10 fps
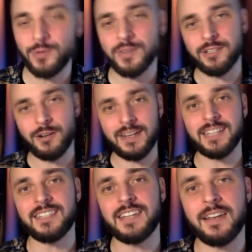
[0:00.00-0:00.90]
To a certain
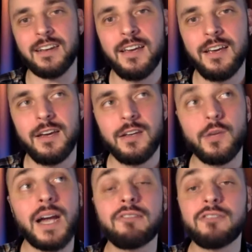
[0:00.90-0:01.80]
extent,
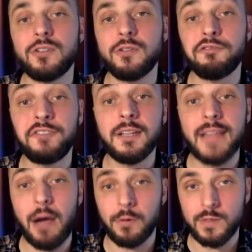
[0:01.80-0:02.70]
you have to feel
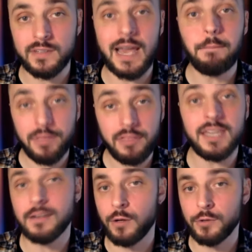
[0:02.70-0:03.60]
out with
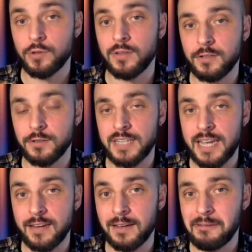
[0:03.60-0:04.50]
empathy and cultural
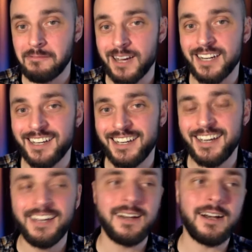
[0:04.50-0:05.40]
understanding, right?
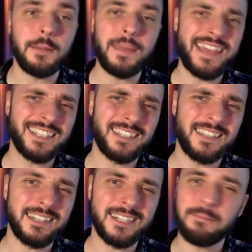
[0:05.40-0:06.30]
And that's
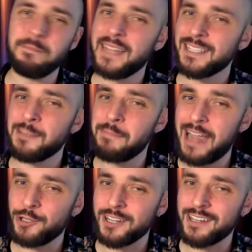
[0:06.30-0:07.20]
the
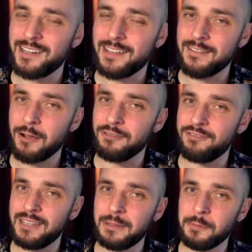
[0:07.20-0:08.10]
magic in
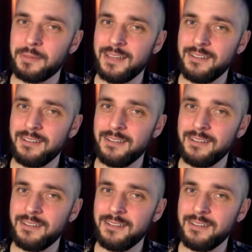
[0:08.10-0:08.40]
ethnography a little bit.